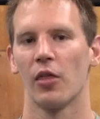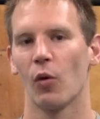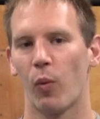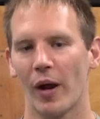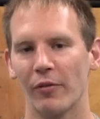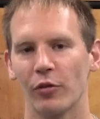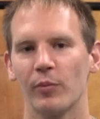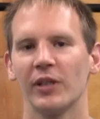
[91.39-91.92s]
The
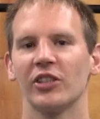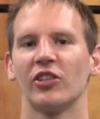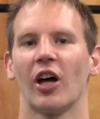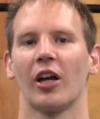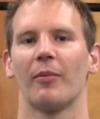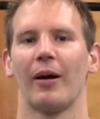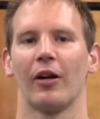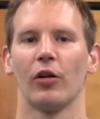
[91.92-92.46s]
weight room is
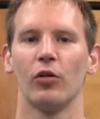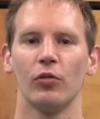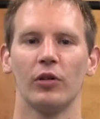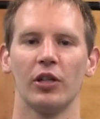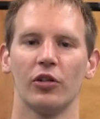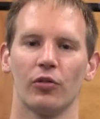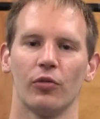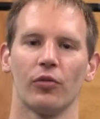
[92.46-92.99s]
not about who
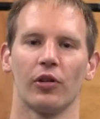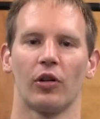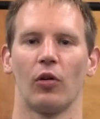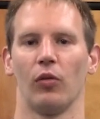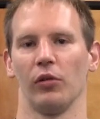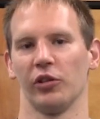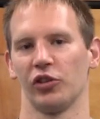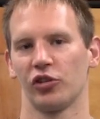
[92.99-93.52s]
can do the
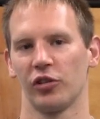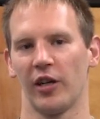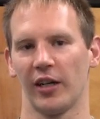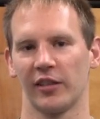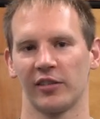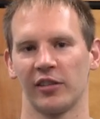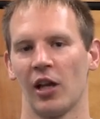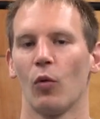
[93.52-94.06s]
coolest
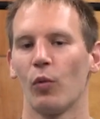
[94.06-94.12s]
tricks.